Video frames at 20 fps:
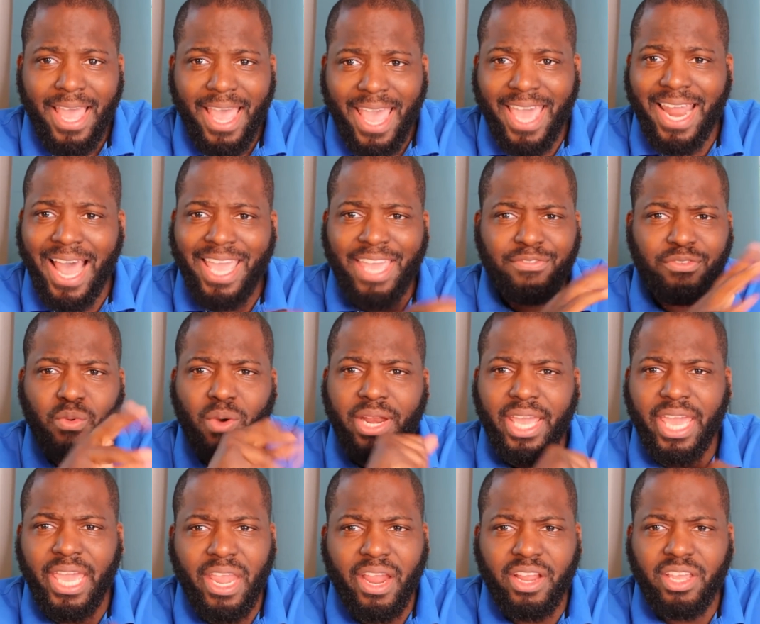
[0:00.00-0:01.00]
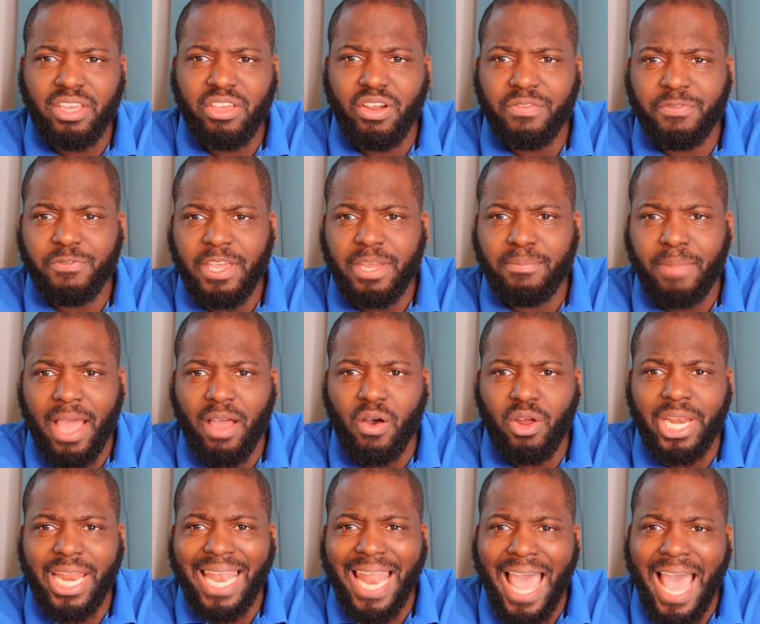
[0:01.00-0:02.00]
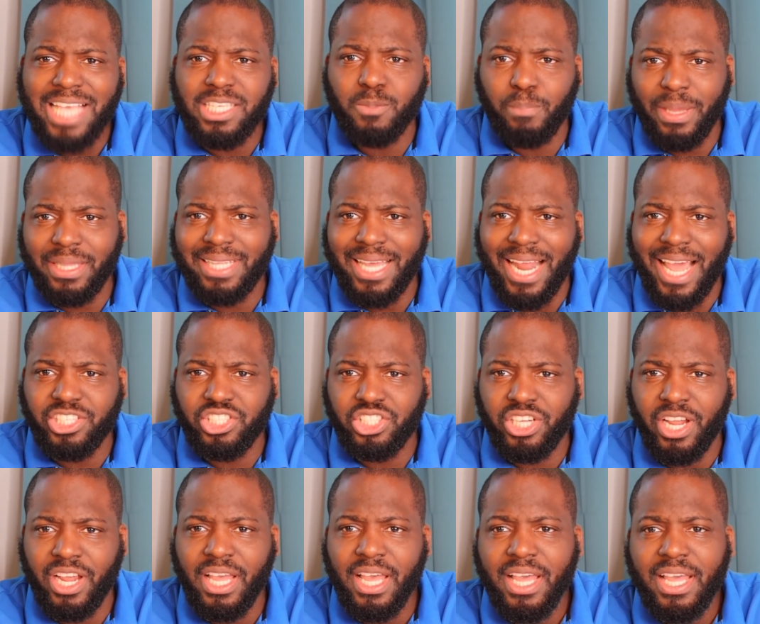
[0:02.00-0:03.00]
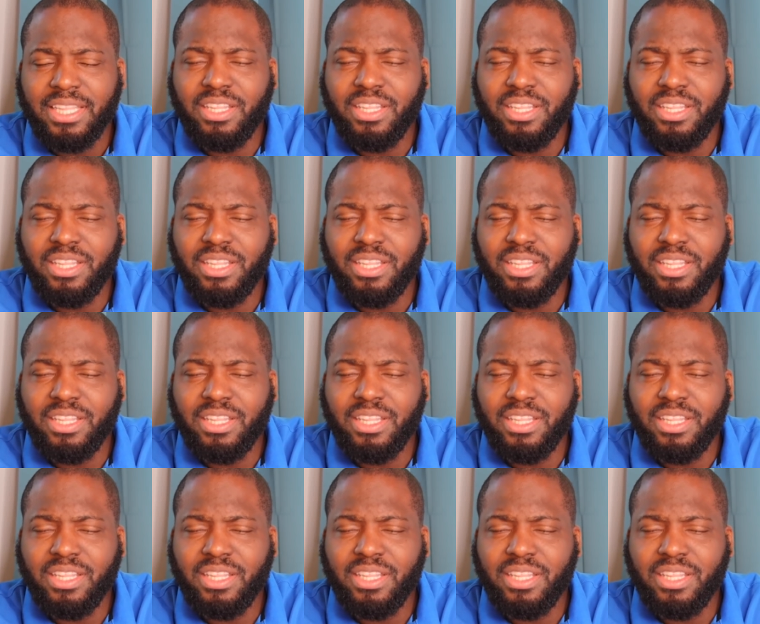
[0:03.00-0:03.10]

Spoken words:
And I even want to hear your feedback on the last bit that I shared.